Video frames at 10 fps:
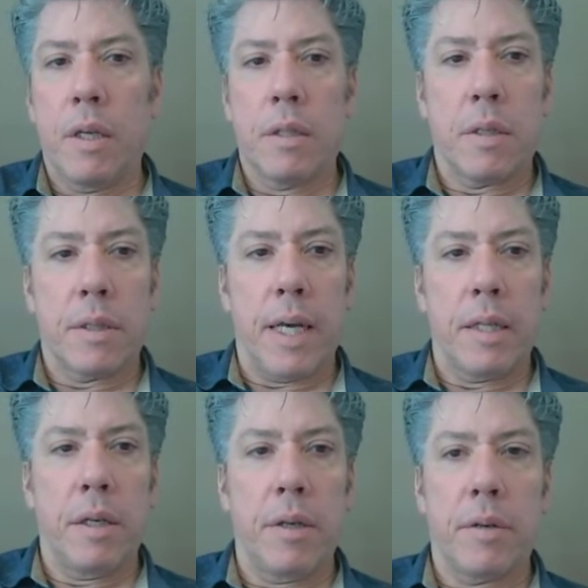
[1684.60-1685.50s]
So I'll
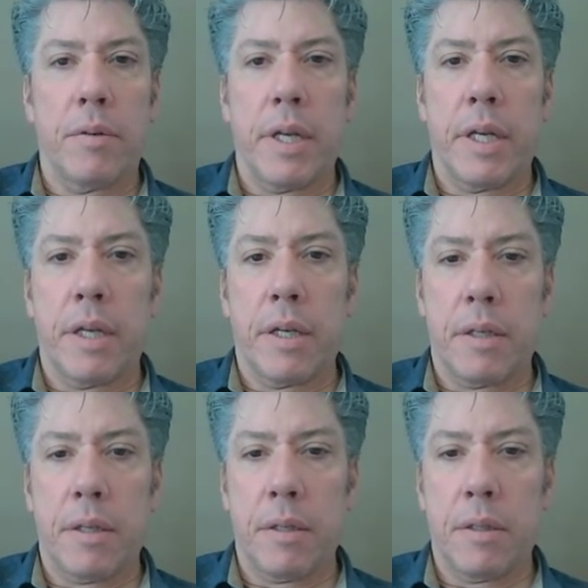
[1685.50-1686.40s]
download and run it.
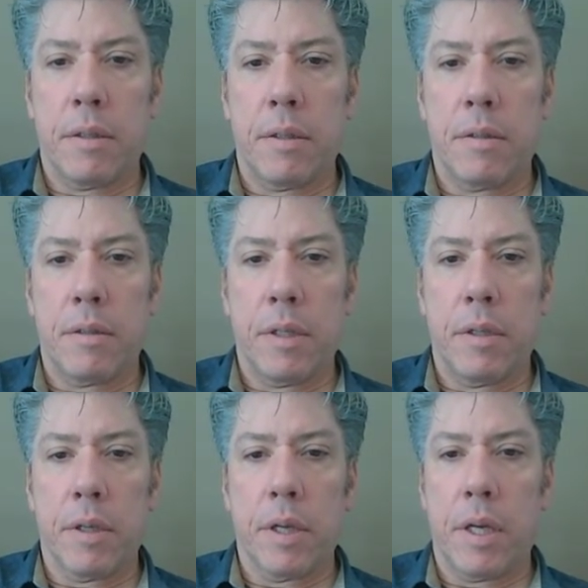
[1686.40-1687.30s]
Hit
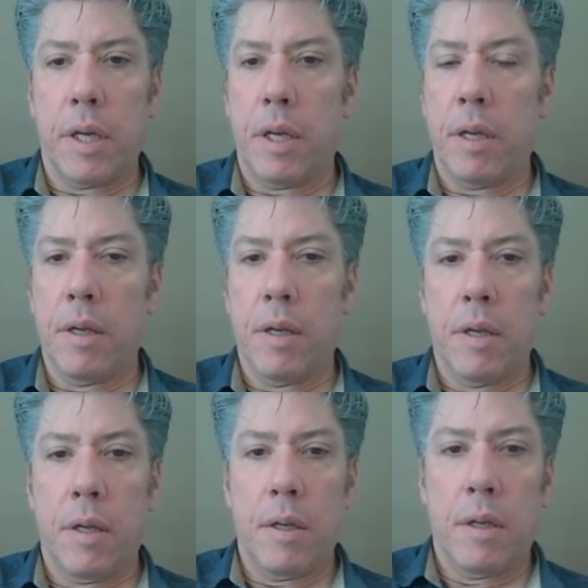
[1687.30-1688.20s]
OK.
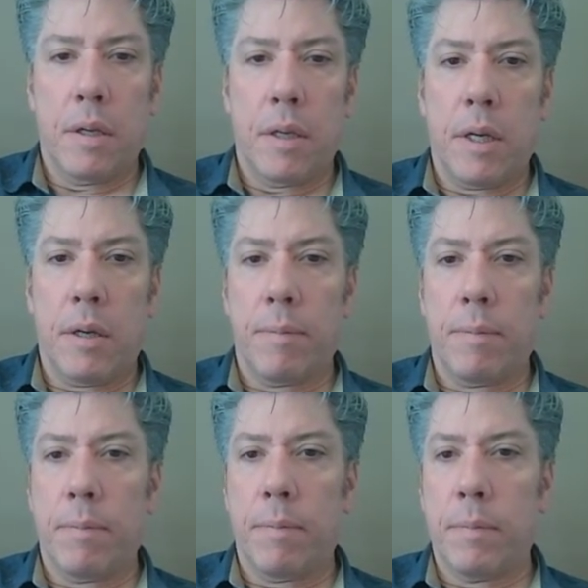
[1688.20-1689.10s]
Yep,
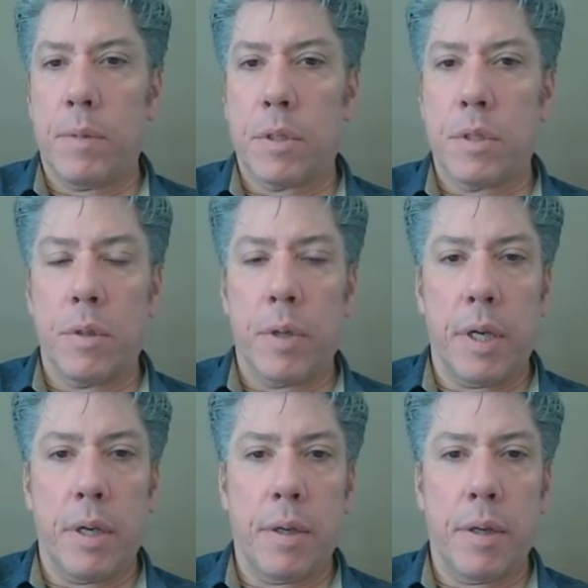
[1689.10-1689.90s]
just do it.